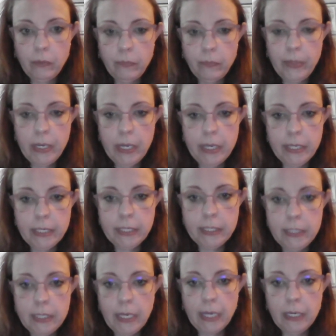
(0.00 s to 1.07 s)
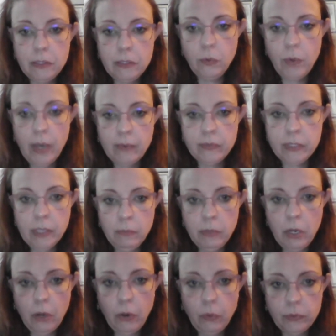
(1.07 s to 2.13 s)
because I do have
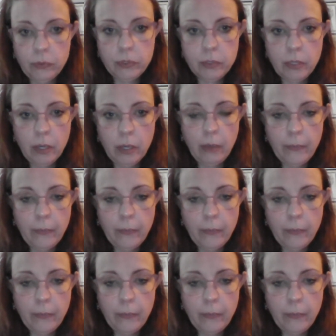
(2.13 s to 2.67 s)
some notes.